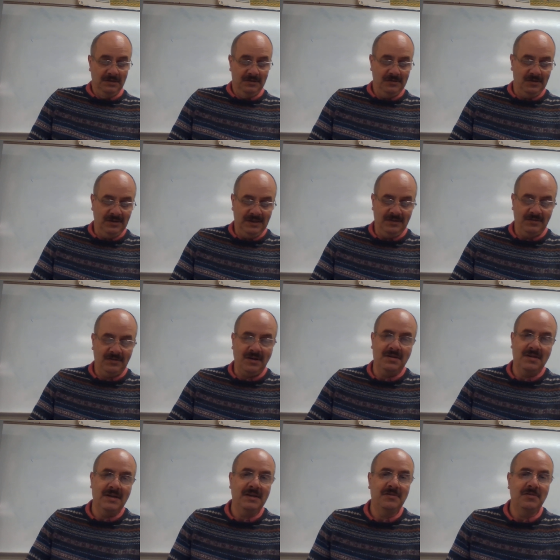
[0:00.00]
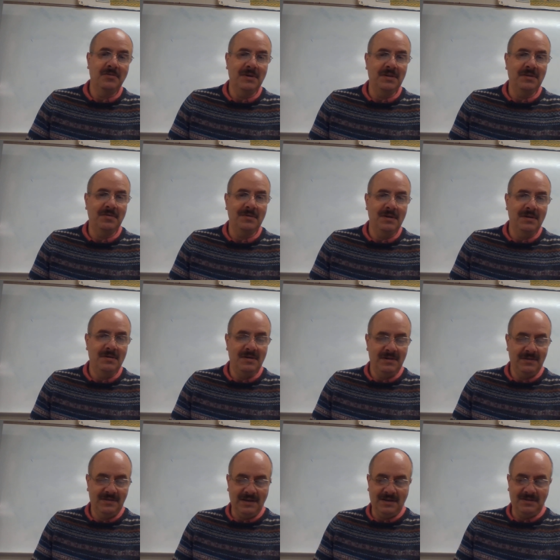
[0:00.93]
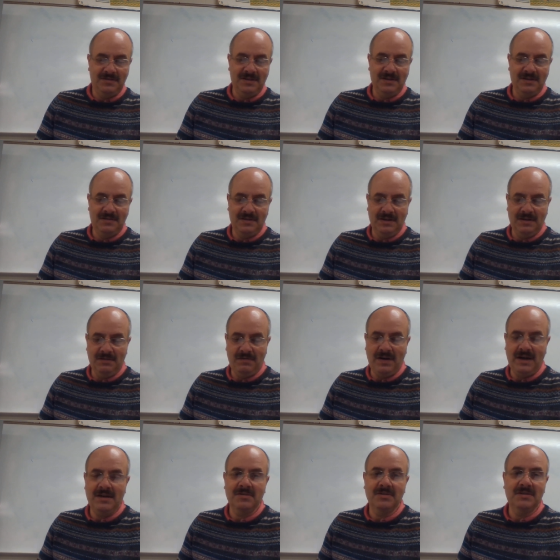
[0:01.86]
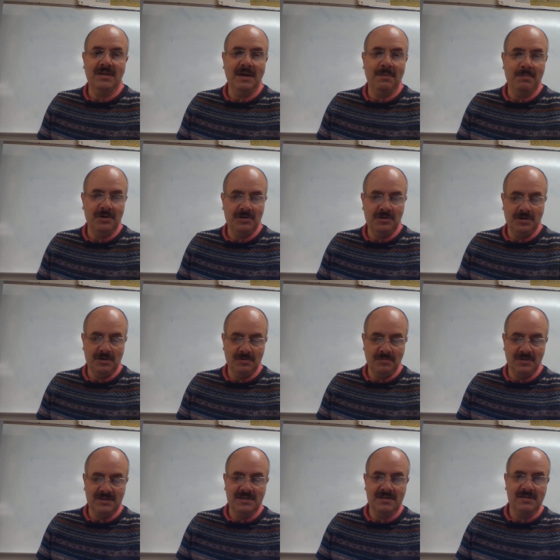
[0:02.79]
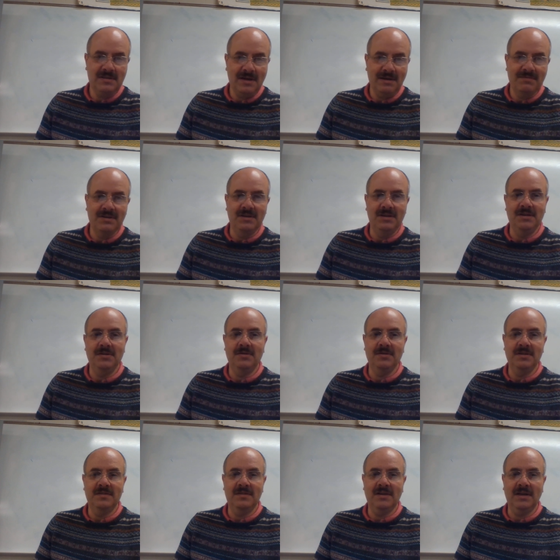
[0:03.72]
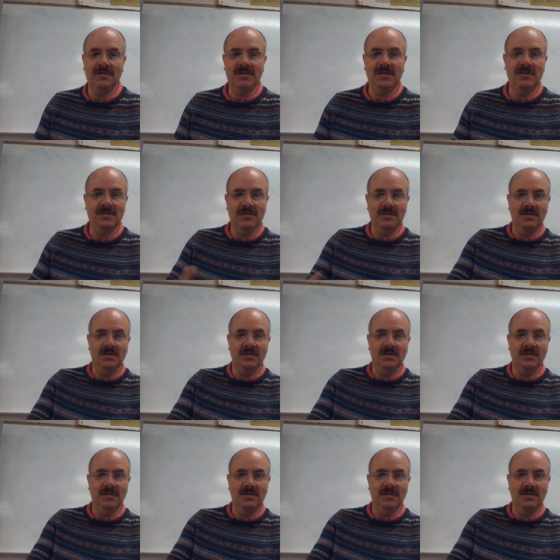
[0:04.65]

So when it started at 23 degrees Celsius and the final temperature was 70 degrees Celsius.